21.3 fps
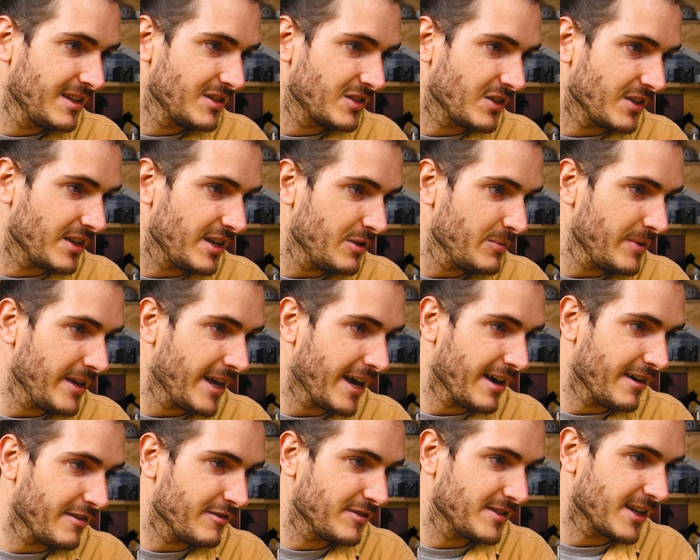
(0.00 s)
So here we
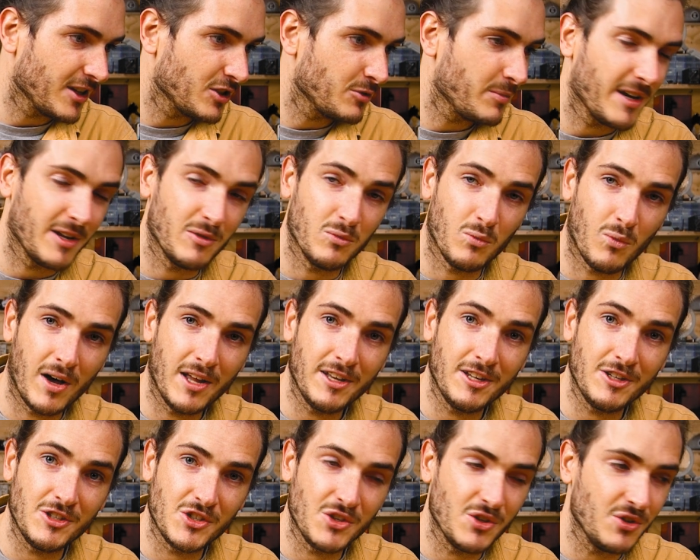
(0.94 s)
have touchpad
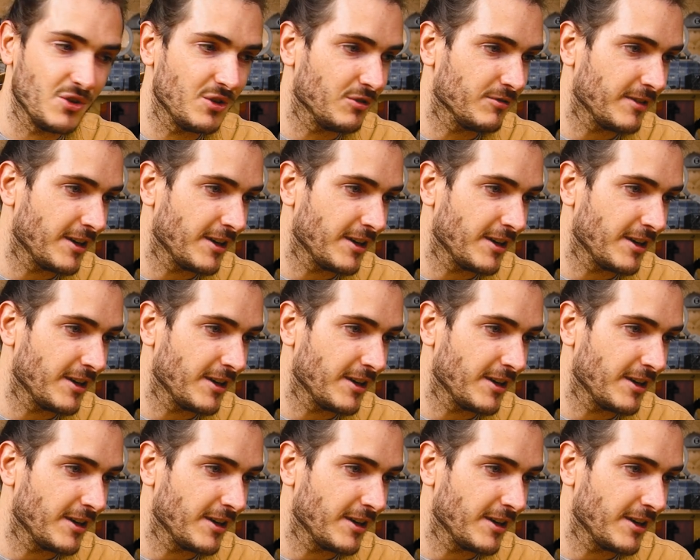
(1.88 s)
one and two